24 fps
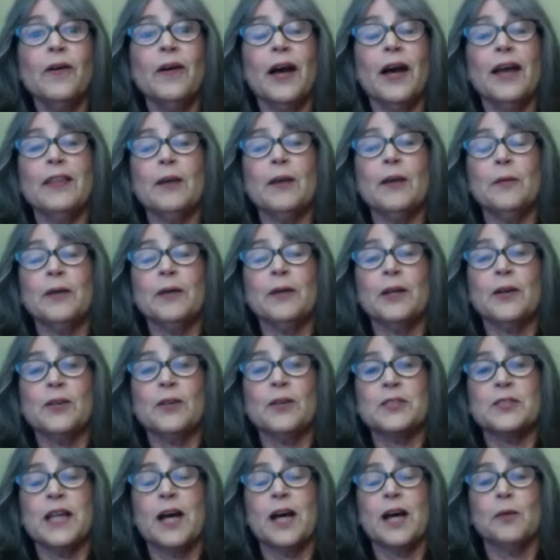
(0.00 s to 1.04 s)
And then when it
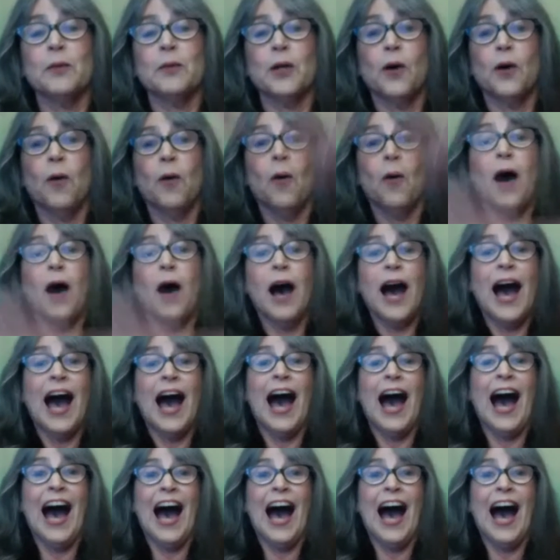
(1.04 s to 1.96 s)
goes down, we go, ah!